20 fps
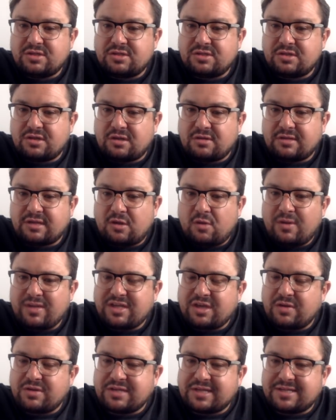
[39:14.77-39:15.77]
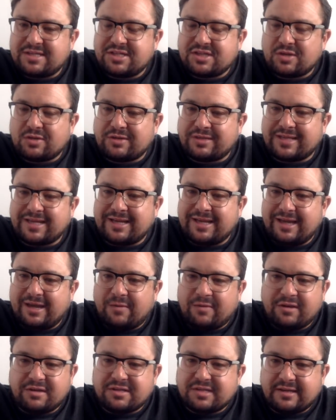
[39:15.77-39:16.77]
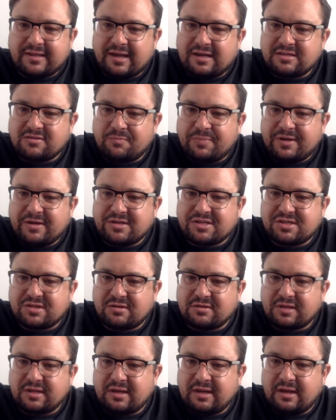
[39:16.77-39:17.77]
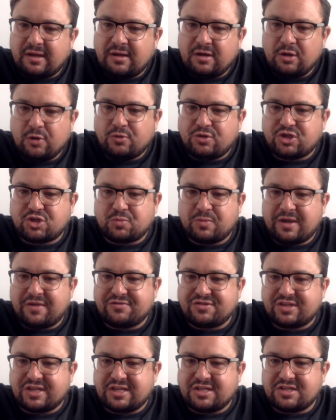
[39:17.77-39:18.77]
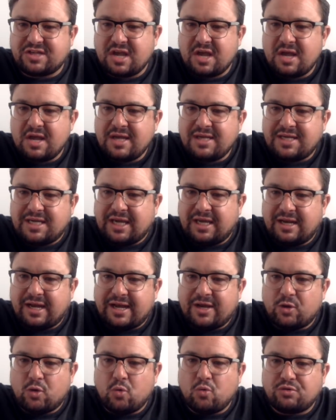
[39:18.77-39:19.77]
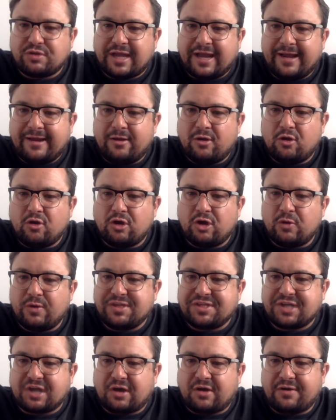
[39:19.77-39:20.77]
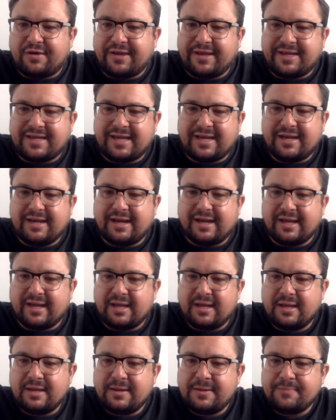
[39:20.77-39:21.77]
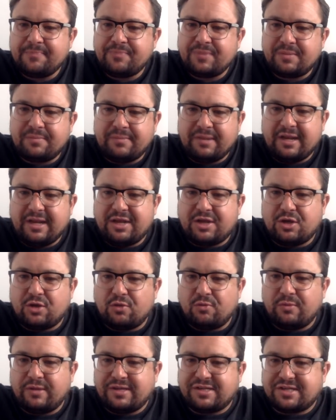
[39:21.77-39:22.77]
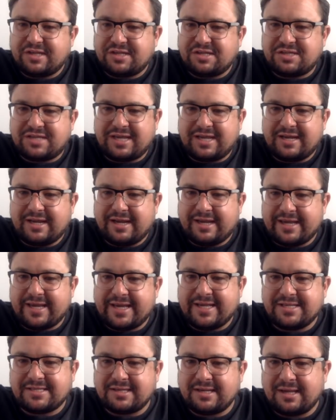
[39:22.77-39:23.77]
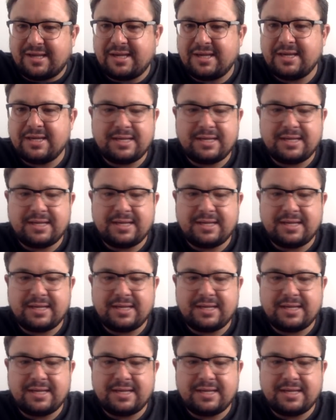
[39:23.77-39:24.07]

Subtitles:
I always got to say Sardinia when I say that because I've been to Sardinia. Luke Smith says Kinney all day long. Lewis Hardy, Kinney. Millie Coomley says Kinney easy.